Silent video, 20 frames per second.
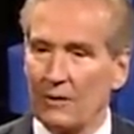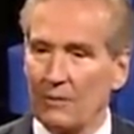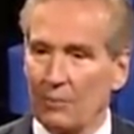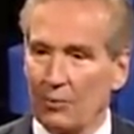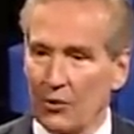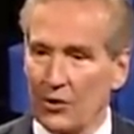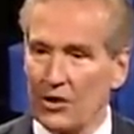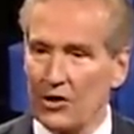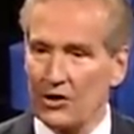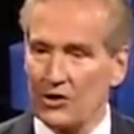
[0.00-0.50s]

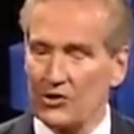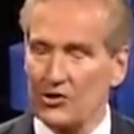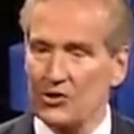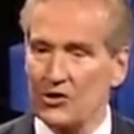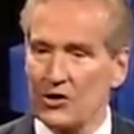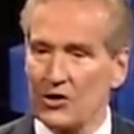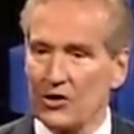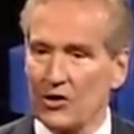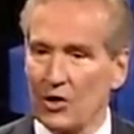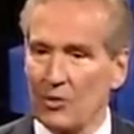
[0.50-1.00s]

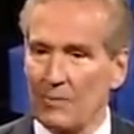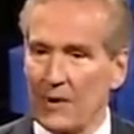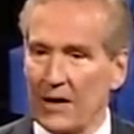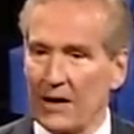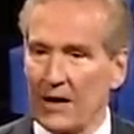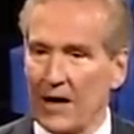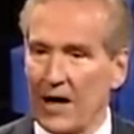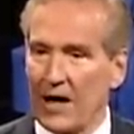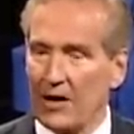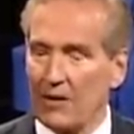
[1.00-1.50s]
preach, no
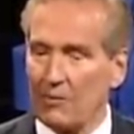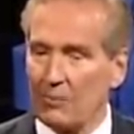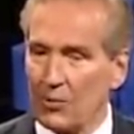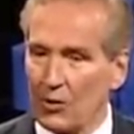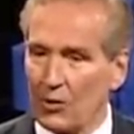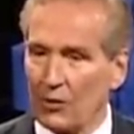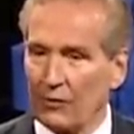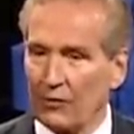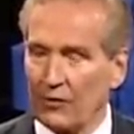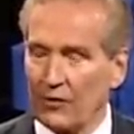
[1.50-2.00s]
matter how
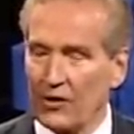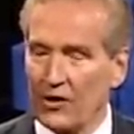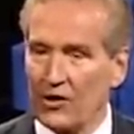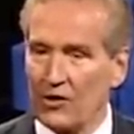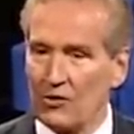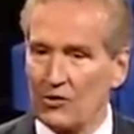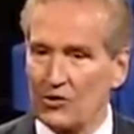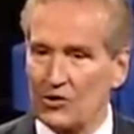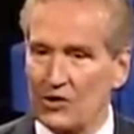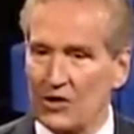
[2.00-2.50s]
beautifully
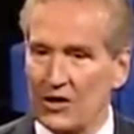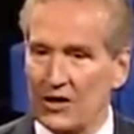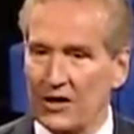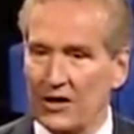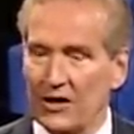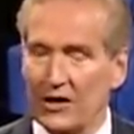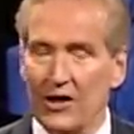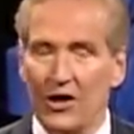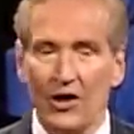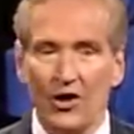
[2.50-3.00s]
you
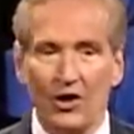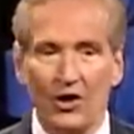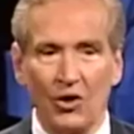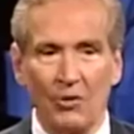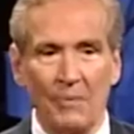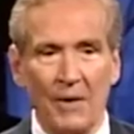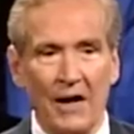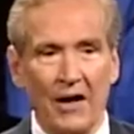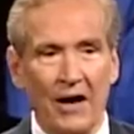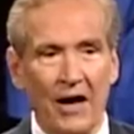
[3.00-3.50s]
sing, no
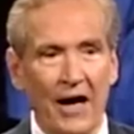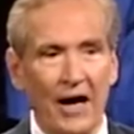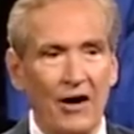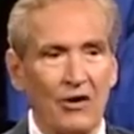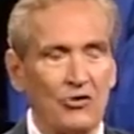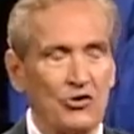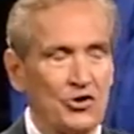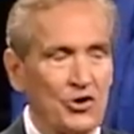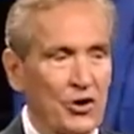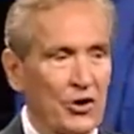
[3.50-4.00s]
matter
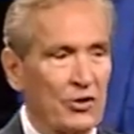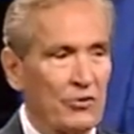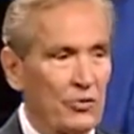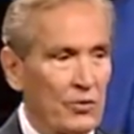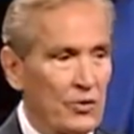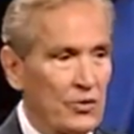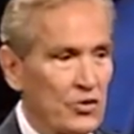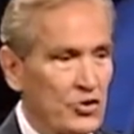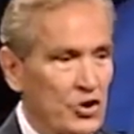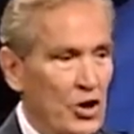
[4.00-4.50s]
how gener-
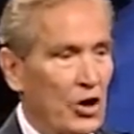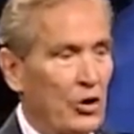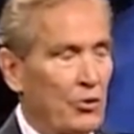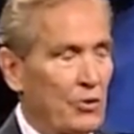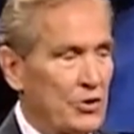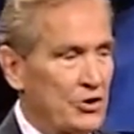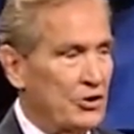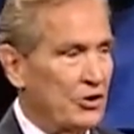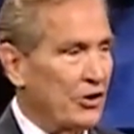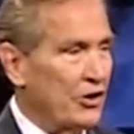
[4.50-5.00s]

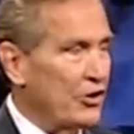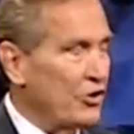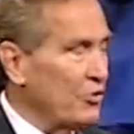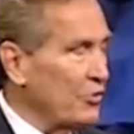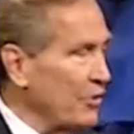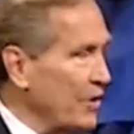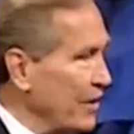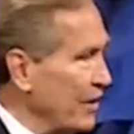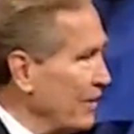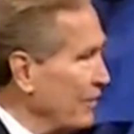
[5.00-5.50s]
generously
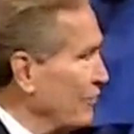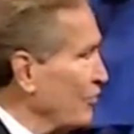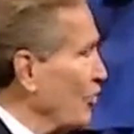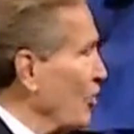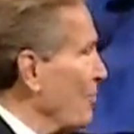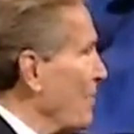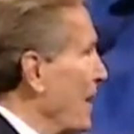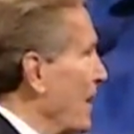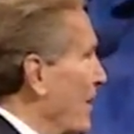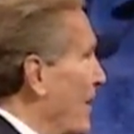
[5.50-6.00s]
you give,
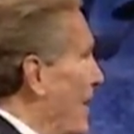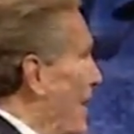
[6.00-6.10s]
no matter